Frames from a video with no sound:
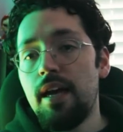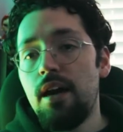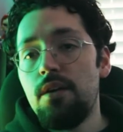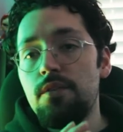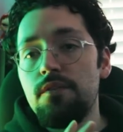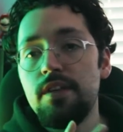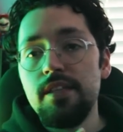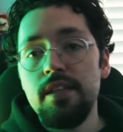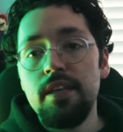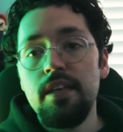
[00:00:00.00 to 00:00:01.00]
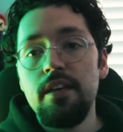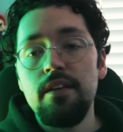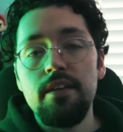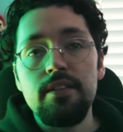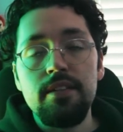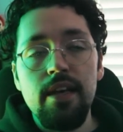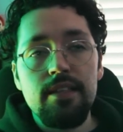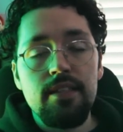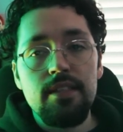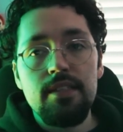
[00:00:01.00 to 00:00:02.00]
out visiting here in
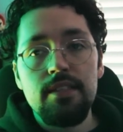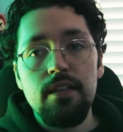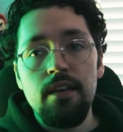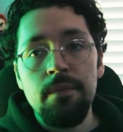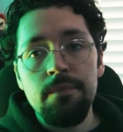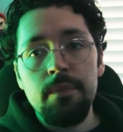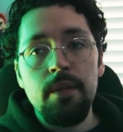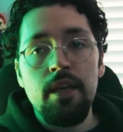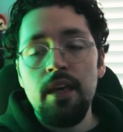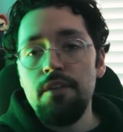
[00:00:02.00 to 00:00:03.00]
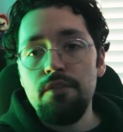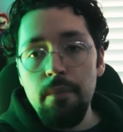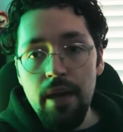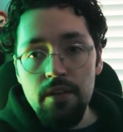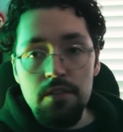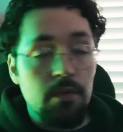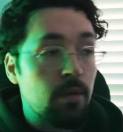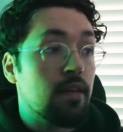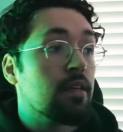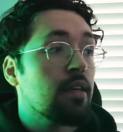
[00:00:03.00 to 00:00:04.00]
Texas. They came from
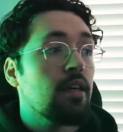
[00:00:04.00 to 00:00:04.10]
Arizona.